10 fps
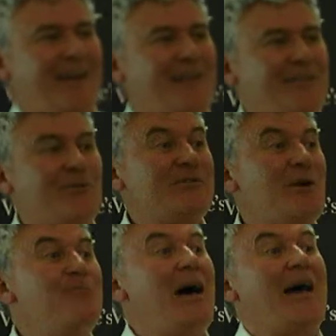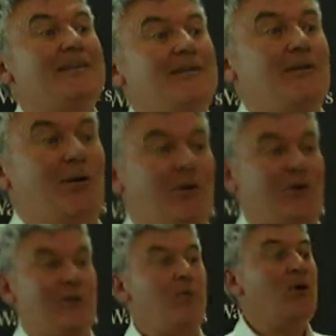There was a battle
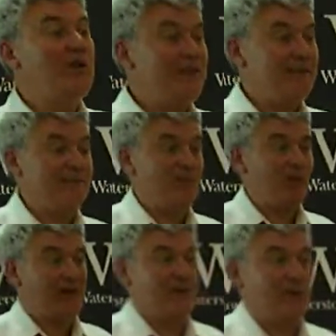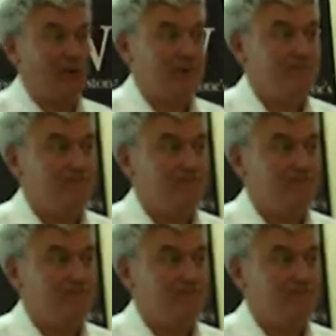on, a political battle on,